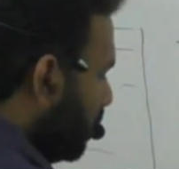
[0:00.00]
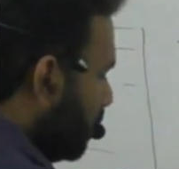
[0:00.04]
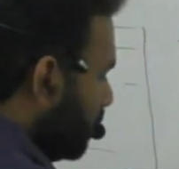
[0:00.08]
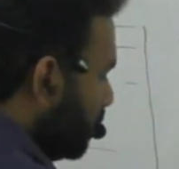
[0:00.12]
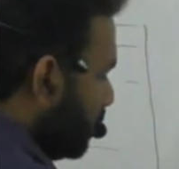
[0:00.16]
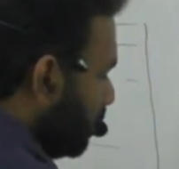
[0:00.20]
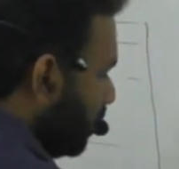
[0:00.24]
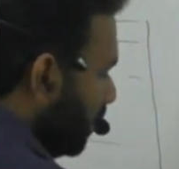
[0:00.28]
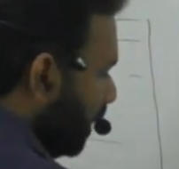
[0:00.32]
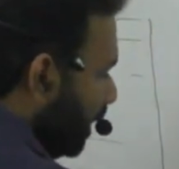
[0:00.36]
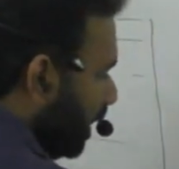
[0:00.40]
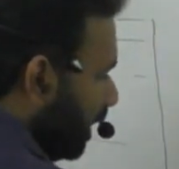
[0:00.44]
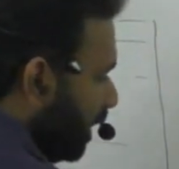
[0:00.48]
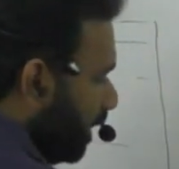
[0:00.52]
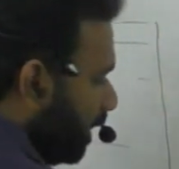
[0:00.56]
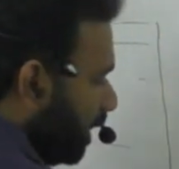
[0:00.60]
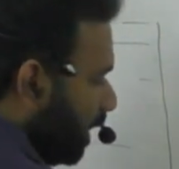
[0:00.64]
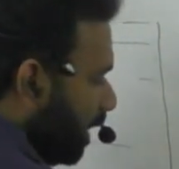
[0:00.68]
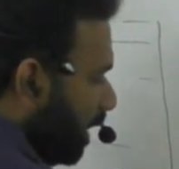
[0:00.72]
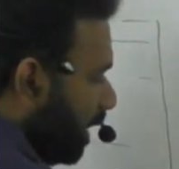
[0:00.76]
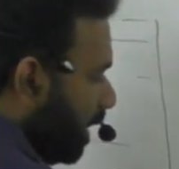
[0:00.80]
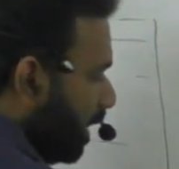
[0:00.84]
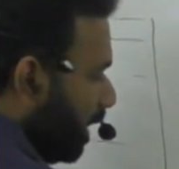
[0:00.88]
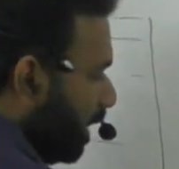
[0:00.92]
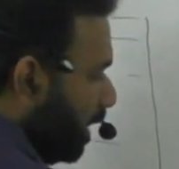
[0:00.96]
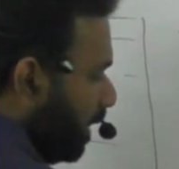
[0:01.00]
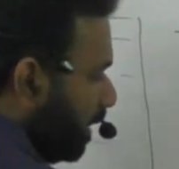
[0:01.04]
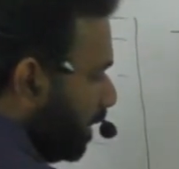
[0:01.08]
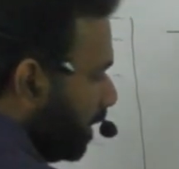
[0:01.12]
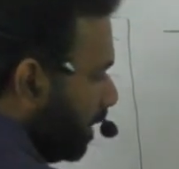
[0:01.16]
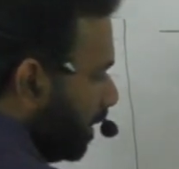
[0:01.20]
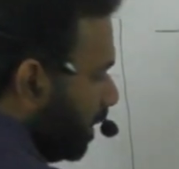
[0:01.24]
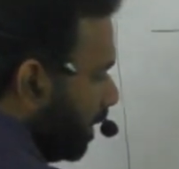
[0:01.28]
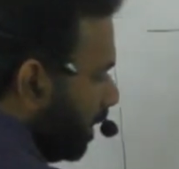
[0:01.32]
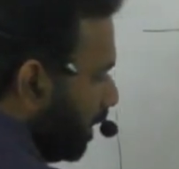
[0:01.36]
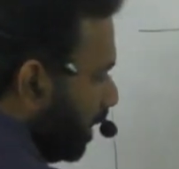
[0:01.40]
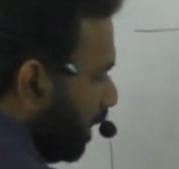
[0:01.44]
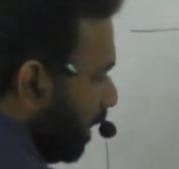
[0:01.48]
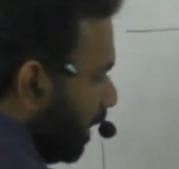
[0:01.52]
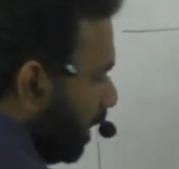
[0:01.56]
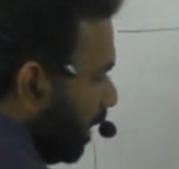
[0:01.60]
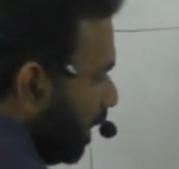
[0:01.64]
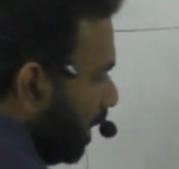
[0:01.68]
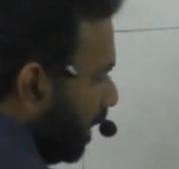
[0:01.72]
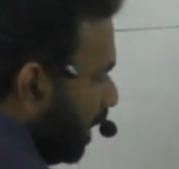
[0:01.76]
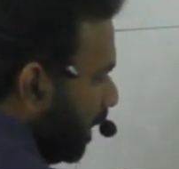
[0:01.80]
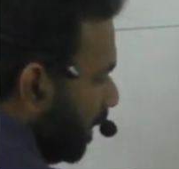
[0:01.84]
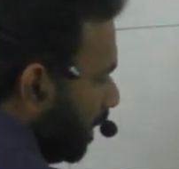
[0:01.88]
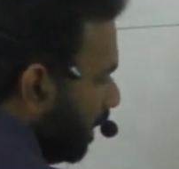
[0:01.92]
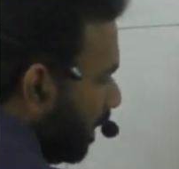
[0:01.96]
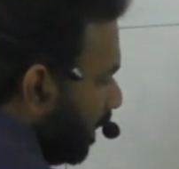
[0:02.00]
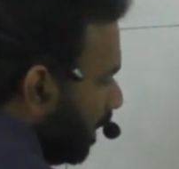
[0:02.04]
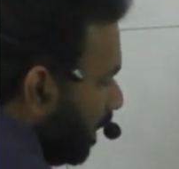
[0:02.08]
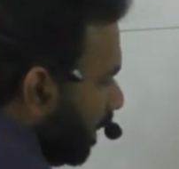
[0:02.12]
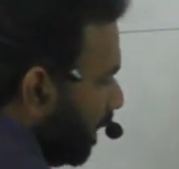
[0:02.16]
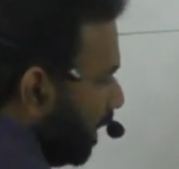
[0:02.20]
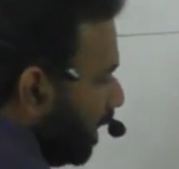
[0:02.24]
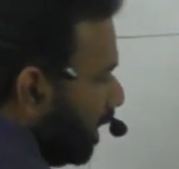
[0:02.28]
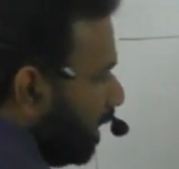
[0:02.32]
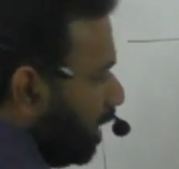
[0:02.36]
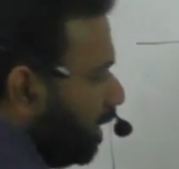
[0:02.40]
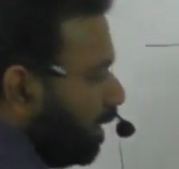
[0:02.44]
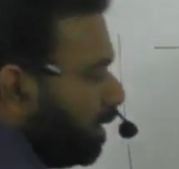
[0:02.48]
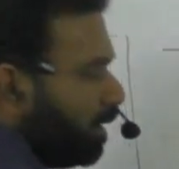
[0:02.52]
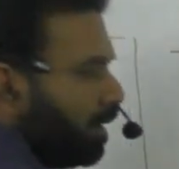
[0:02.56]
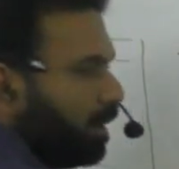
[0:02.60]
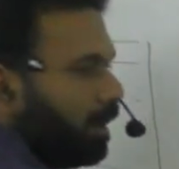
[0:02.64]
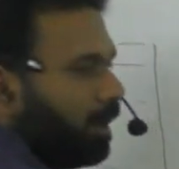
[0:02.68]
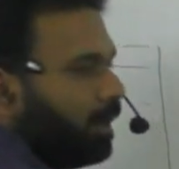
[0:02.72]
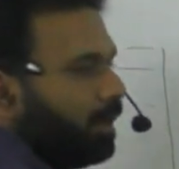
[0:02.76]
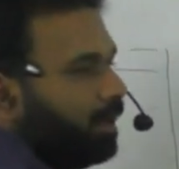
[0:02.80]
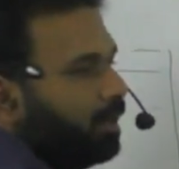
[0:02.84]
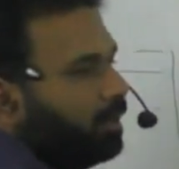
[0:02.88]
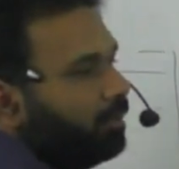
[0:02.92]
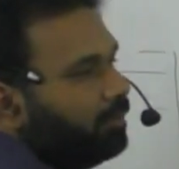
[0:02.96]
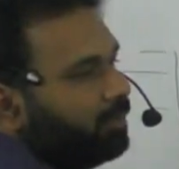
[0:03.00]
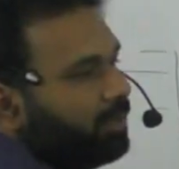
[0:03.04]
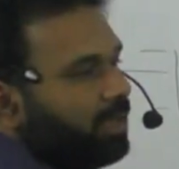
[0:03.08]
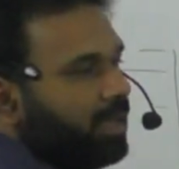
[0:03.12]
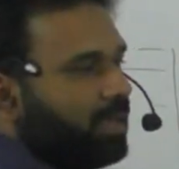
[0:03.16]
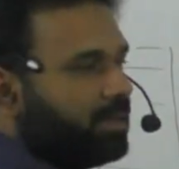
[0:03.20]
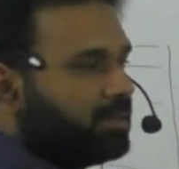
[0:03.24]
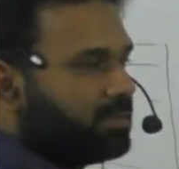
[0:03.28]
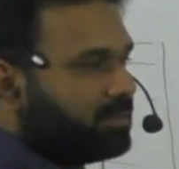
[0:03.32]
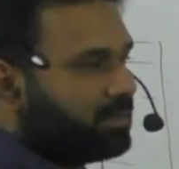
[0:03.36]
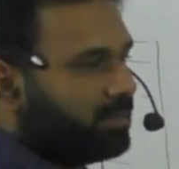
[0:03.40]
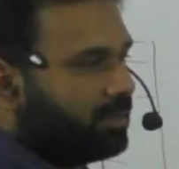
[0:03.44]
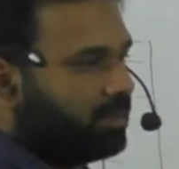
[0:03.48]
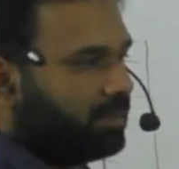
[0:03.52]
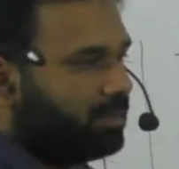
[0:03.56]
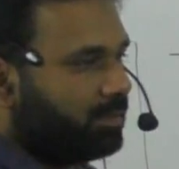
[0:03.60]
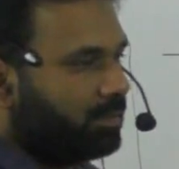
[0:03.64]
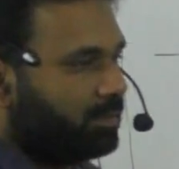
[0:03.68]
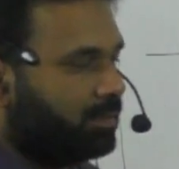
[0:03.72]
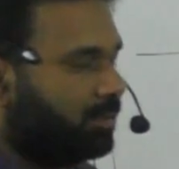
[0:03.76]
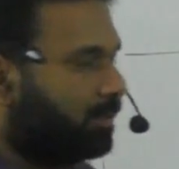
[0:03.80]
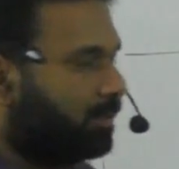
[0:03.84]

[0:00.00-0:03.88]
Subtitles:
So here A I have cancelled.